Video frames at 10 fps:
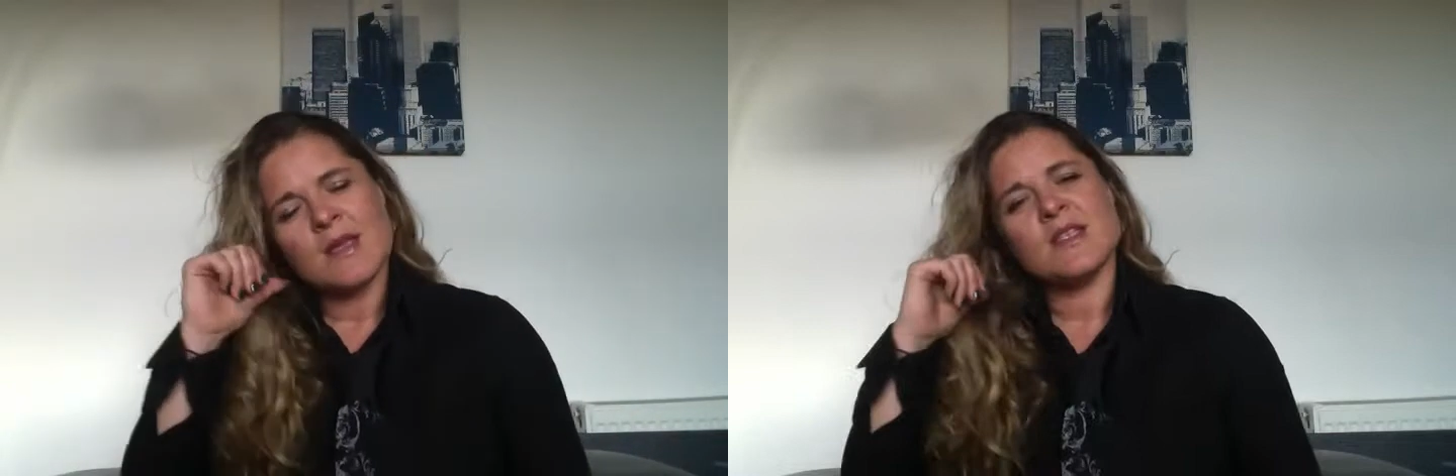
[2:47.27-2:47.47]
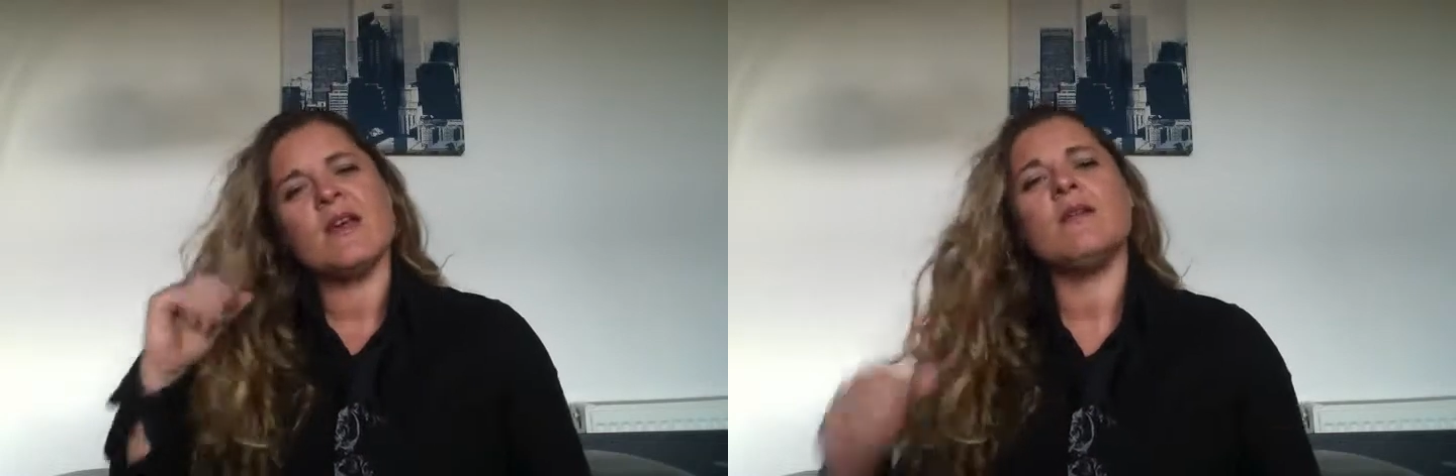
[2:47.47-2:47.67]

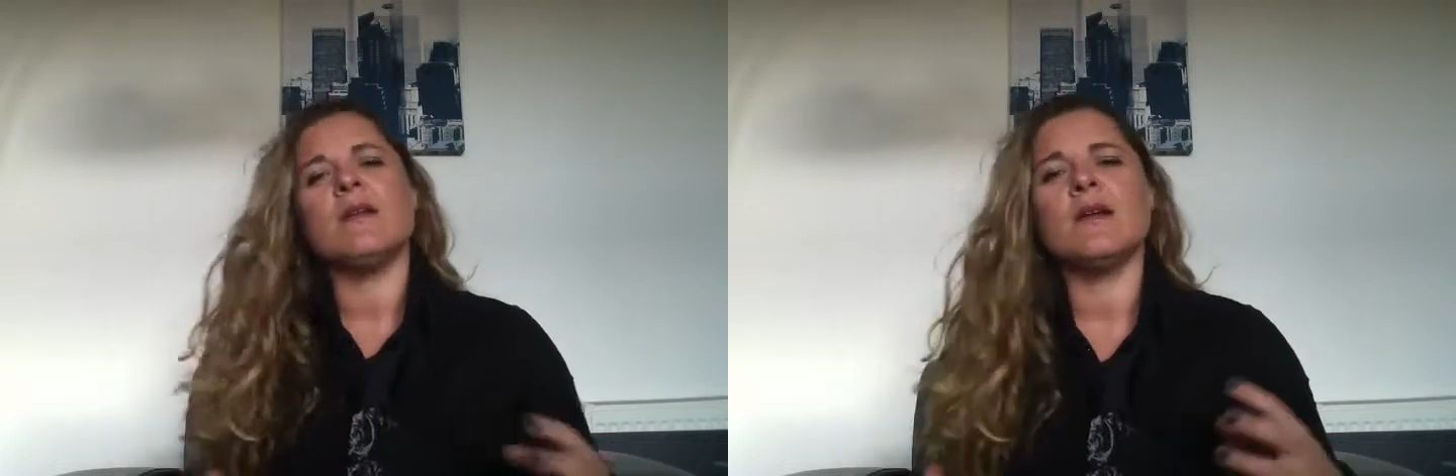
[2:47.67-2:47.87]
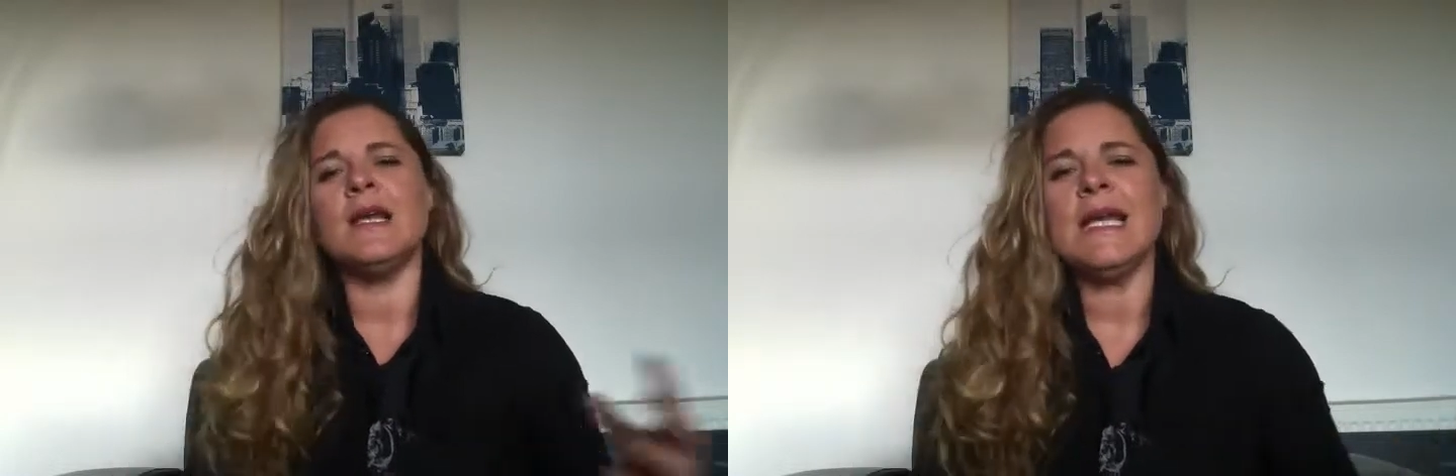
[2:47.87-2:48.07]
So,
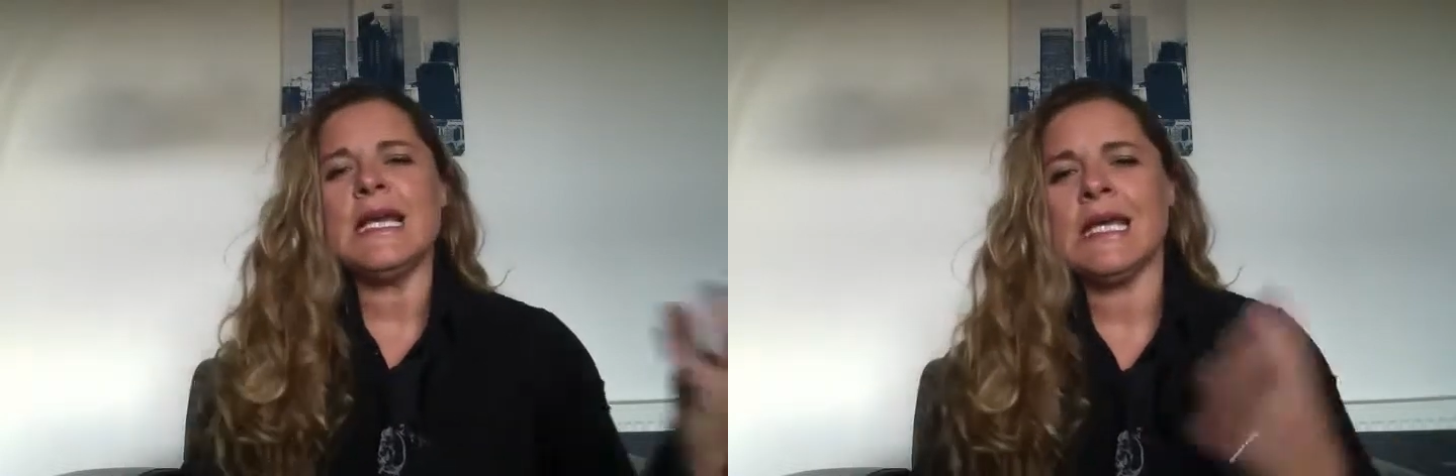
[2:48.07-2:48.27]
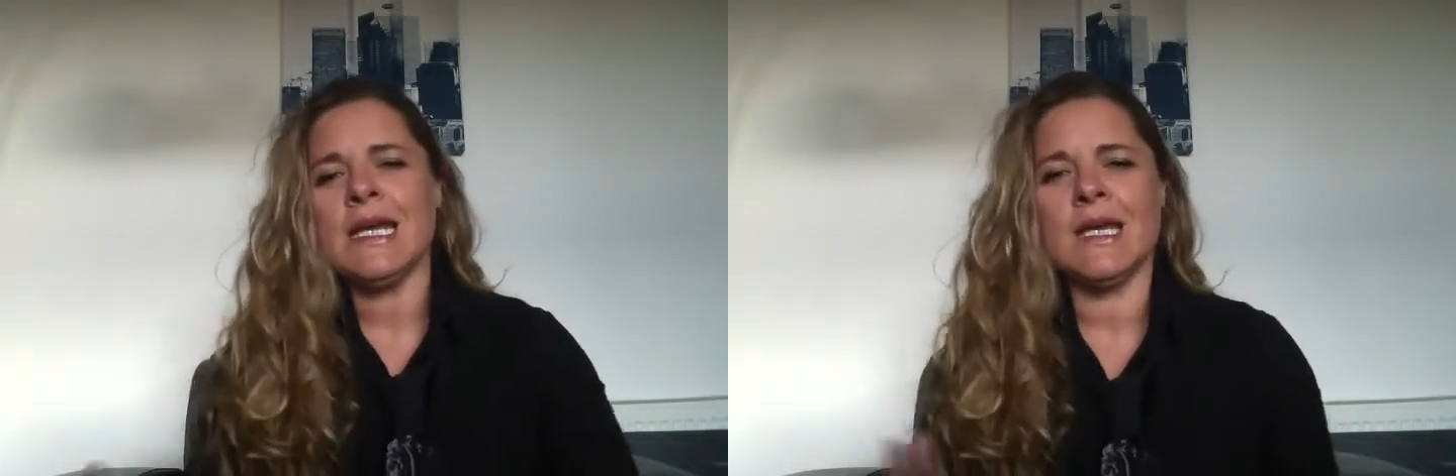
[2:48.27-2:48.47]

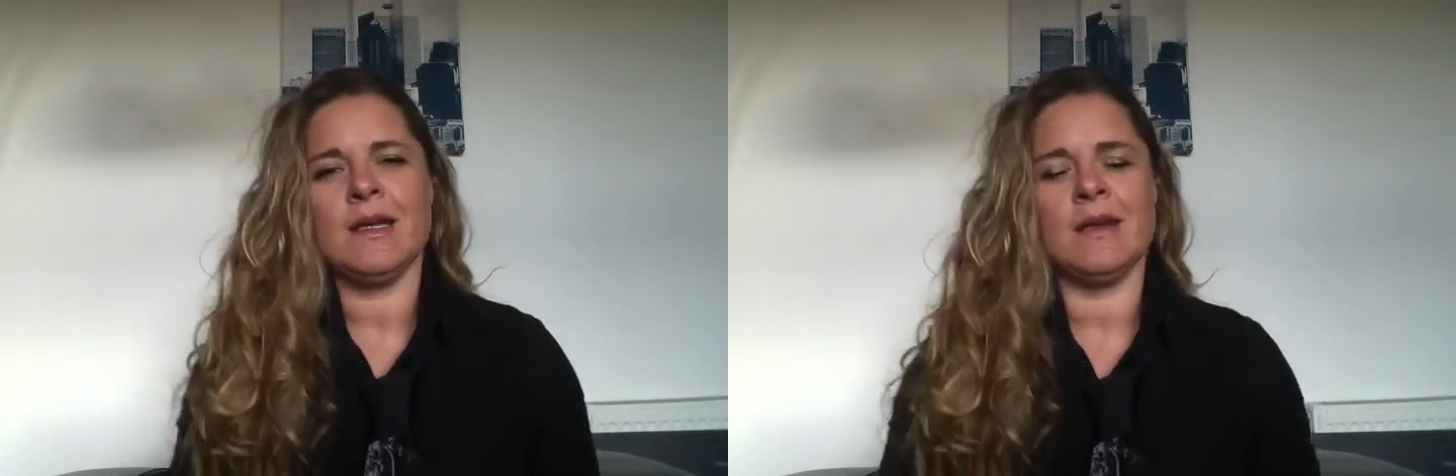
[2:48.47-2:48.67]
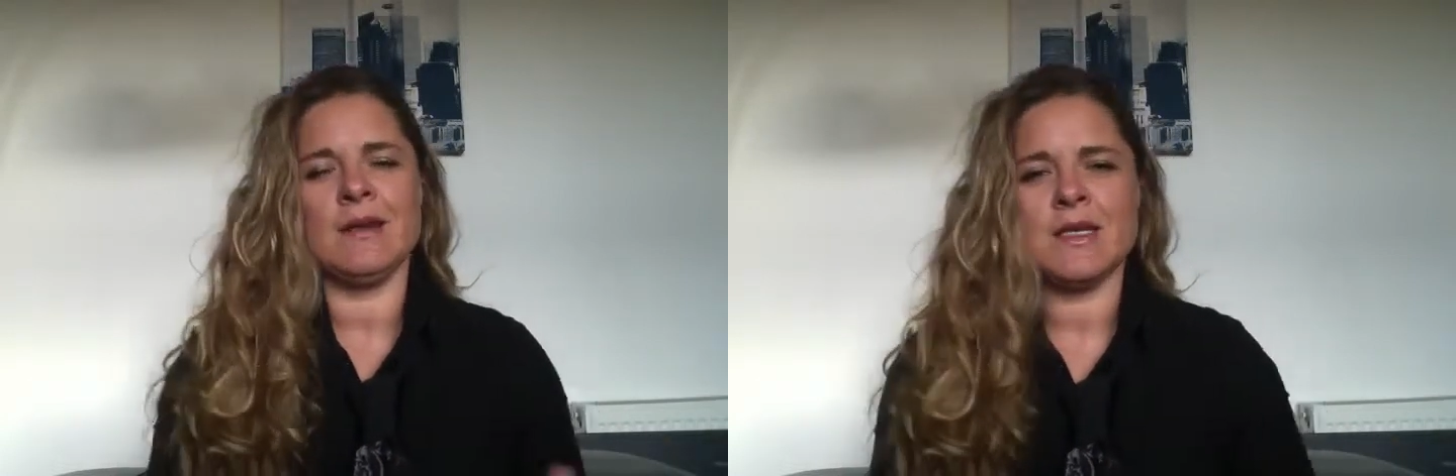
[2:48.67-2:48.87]
linking
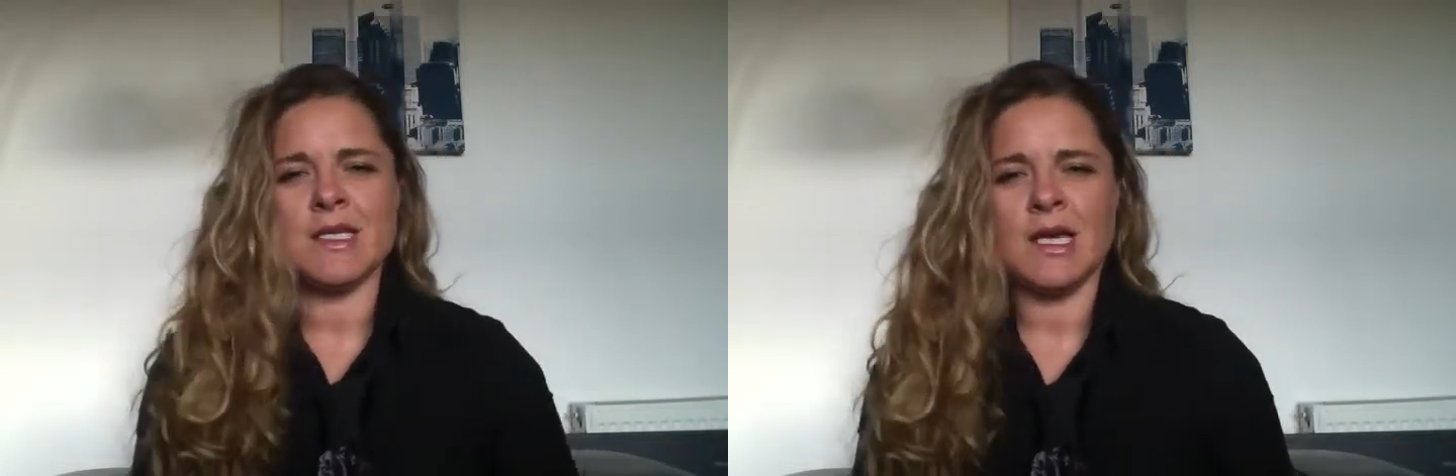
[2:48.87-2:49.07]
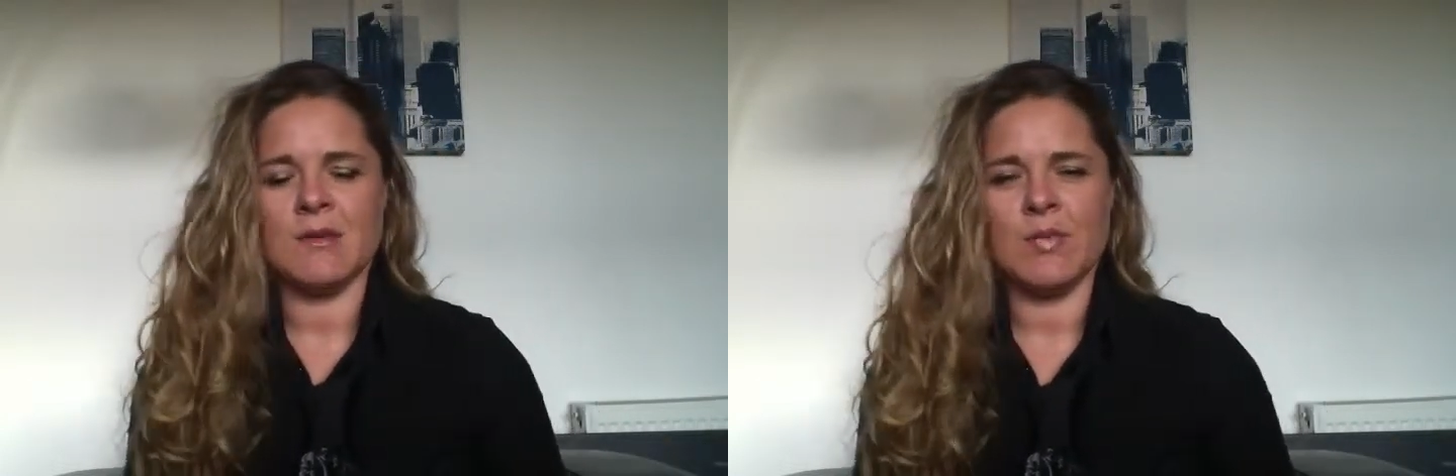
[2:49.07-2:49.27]
in the
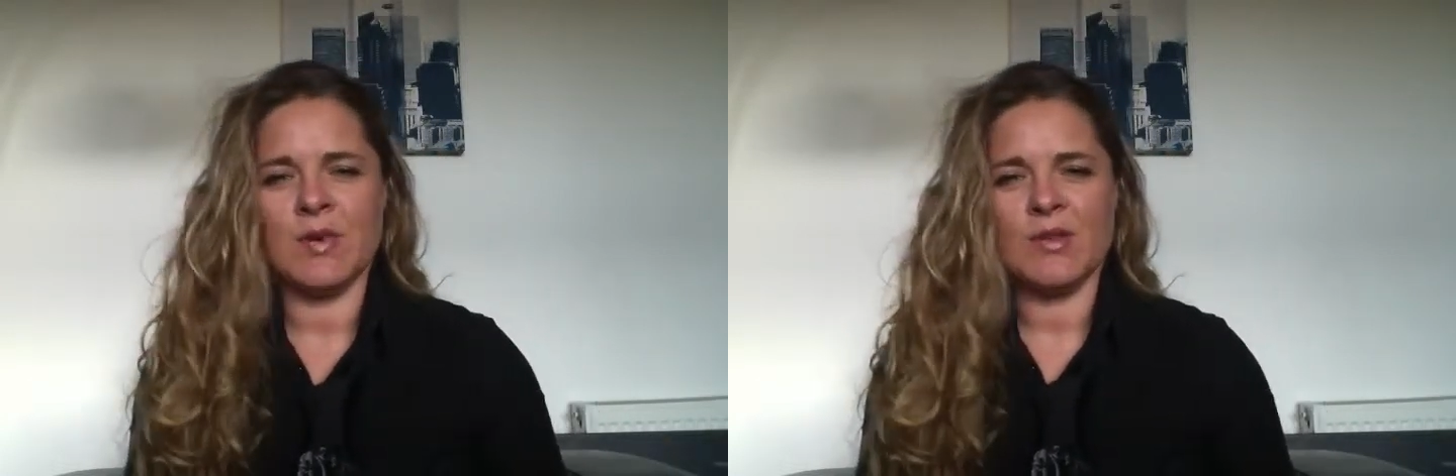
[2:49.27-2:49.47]
tip,